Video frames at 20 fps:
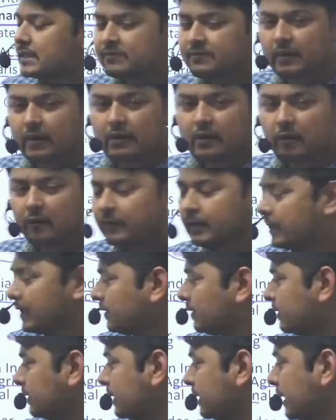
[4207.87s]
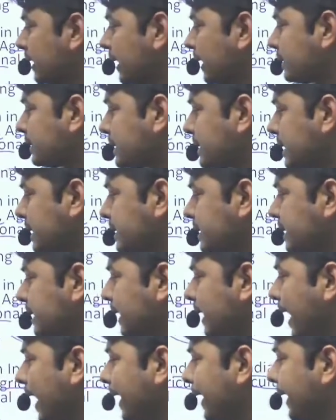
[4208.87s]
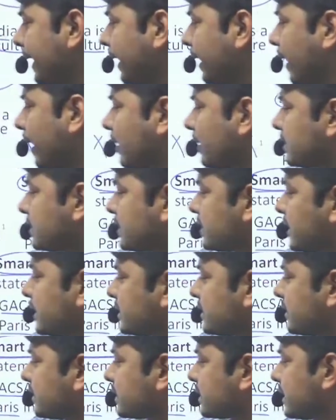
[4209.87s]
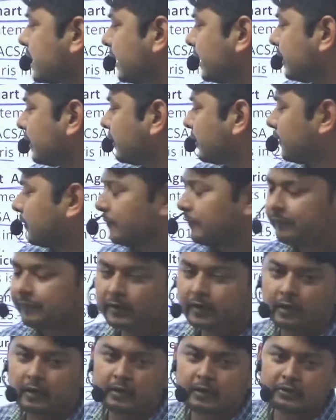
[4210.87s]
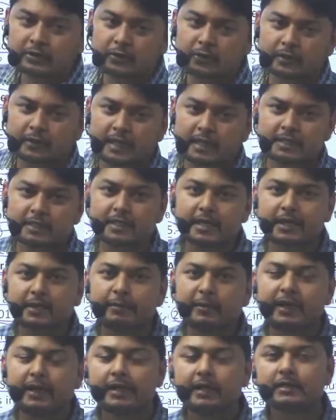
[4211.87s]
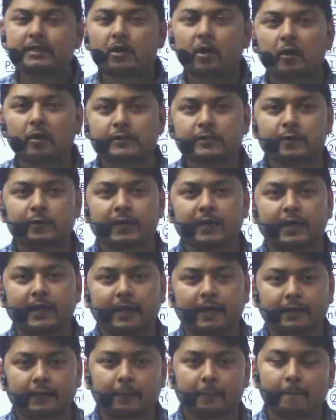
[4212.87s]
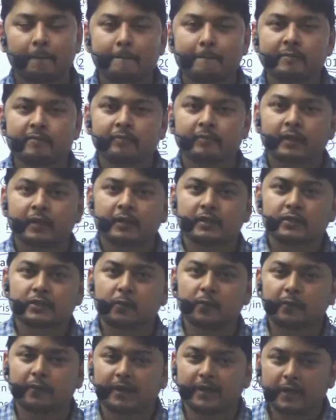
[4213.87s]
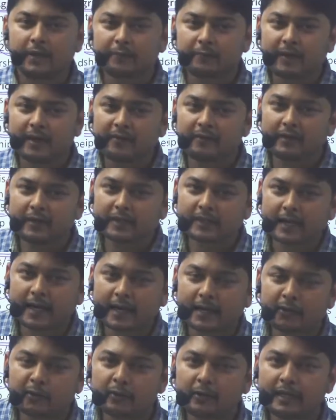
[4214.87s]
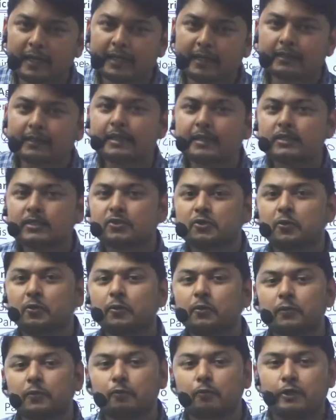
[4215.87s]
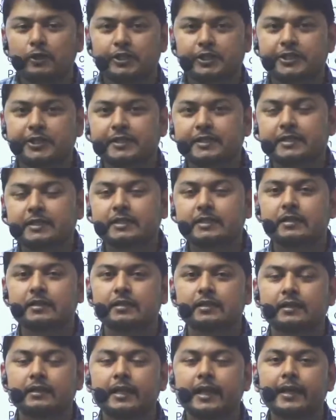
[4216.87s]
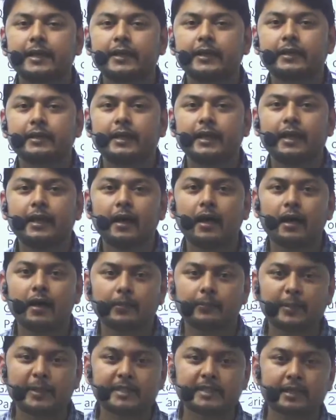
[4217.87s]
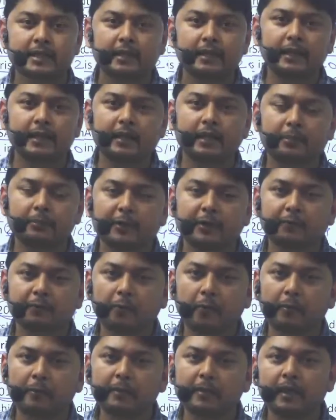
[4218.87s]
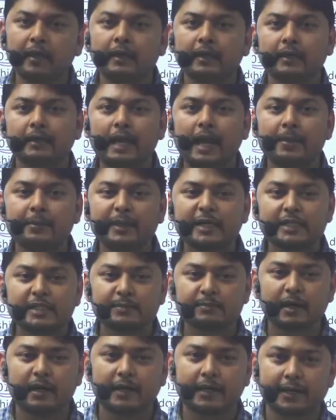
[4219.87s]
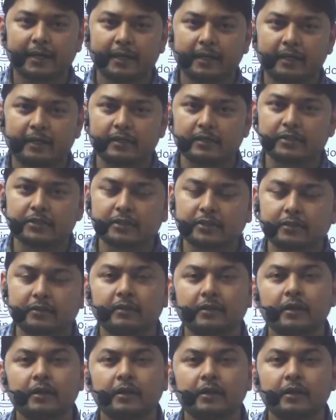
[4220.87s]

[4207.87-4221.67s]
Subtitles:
one of the CGIAR's research center. So this statement is also correct. So if I will try to link these two questions, then they are basically coming from climate smart agriculture.